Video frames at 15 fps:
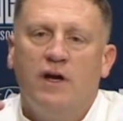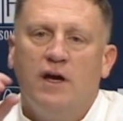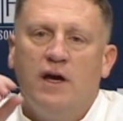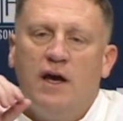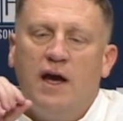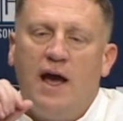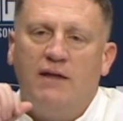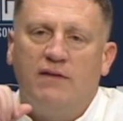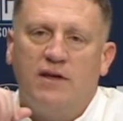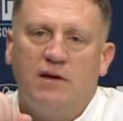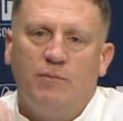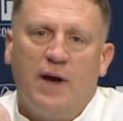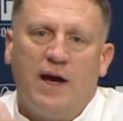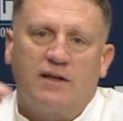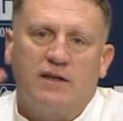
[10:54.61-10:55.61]
and the
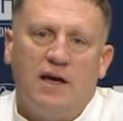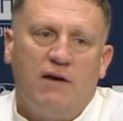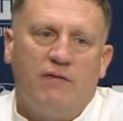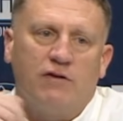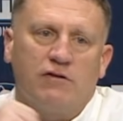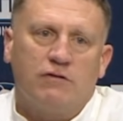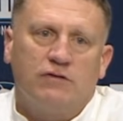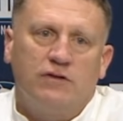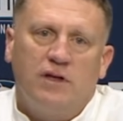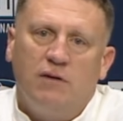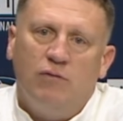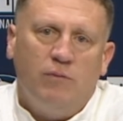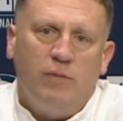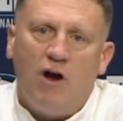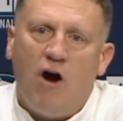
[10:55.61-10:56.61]
impact you have on your team would be
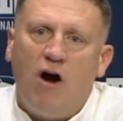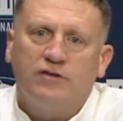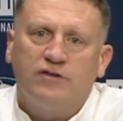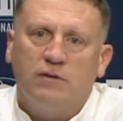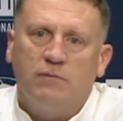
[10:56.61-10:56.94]
awesome.